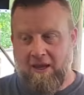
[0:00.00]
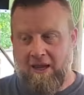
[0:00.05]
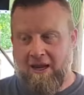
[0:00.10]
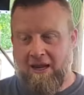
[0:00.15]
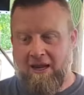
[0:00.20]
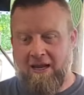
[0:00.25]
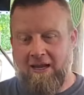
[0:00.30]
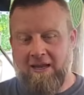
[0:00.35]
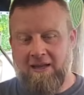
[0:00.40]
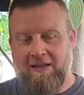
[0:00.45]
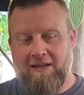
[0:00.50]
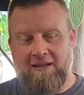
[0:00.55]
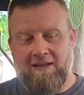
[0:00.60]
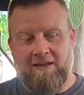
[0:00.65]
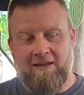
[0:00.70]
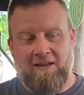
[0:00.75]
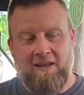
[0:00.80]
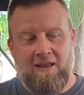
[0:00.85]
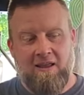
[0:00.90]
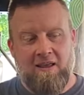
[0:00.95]

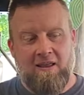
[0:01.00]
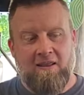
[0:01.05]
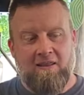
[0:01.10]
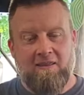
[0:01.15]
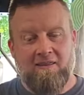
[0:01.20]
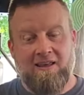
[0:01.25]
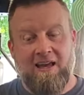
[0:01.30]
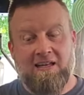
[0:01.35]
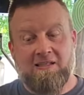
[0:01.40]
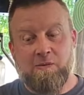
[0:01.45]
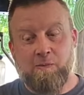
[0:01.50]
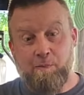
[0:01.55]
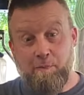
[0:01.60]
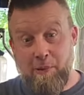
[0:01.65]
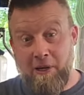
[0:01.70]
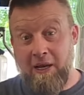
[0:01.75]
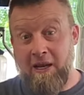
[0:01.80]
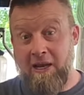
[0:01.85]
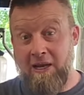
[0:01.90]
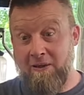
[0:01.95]
And that's
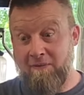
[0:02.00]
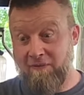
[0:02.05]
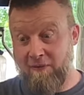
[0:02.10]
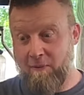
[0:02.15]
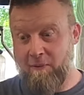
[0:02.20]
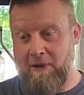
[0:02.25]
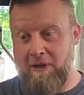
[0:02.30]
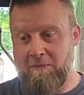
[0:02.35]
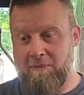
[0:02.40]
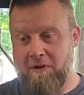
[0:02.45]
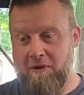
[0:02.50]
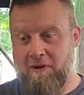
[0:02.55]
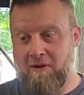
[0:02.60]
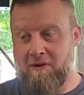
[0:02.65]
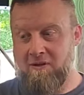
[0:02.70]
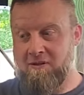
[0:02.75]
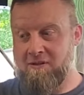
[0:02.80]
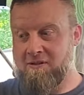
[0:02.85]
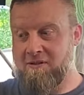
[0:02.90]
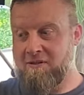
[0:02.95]
big for me
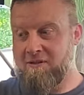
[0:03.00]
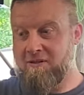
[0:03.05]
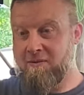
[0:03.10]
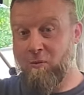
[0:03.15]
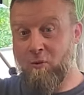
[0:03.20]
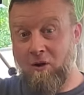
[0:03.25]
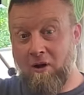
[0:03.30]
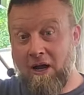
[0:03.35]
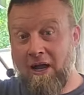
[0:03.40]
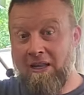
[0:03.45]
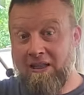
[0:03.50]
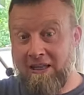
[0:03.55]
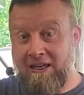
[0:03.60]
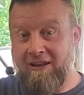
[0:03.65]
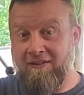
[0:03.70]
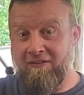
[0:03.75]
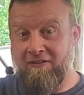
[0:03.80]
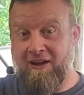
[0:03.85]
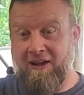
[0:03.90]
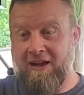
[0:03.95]
because where I
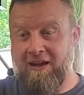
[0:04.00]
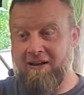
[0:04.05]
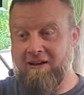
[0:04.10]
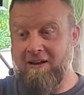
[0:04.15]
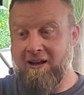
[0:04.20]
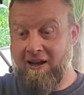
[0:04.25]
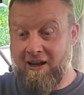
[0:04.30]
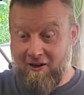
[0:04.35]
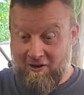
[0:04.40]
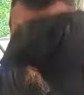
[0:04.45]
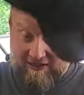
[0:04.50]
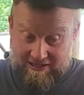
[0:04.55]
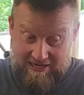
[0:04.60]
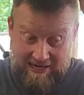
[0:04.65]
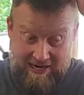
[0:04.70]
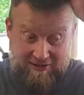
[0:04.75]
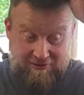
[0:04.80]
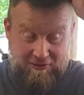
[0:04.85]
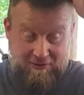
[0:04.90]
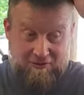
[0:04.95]
live at here in
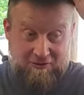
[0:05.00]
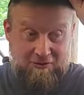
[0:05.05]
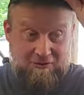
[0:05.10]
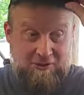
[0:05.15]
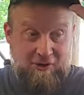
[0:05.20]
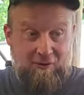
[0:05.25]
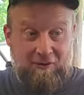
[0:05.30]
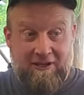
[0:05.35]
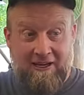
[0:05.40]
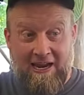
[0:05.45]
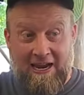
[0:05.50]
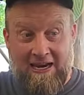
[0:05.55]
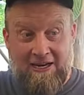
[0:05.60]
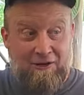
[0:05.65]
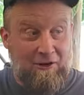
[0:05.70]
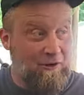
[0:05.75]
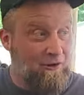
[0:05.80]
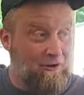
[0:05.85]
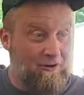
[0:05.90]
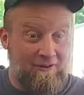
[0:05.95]
Candor, there's only
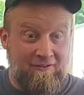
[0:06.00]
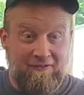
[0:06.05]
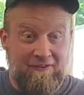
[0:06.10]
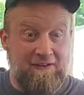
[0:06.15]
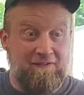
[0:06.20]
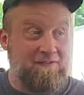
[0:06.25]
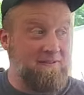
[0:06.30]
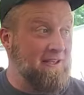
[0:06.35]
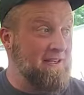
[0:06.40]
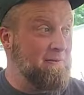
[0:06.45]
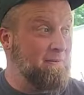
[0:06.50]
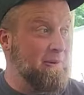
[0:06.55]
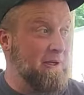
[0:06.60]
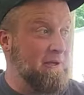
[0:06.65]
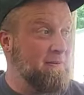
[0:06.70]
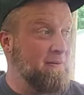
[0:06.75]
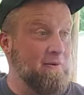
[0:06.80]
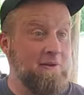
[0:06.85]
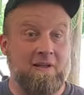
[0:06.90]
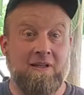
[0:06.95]
815
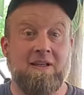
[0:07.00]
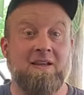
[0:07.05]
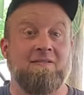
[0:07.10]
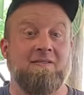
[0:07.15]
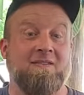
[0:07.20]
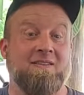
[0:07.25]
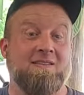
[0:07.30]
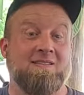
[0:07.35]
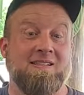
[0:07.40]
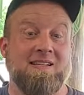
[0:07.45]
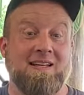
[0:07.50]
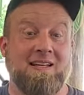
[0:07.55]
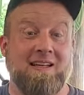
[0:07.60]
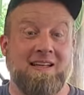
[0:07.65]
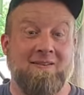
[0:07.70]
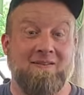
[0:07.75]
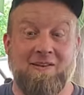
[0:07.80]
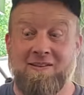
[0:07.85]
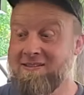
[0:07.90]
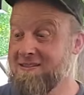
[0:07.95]
people that live in the city
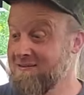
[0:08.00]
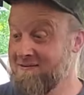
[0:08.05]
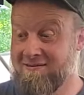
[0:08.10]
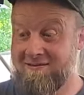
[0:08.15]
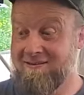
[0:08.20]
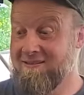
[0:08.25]
limits.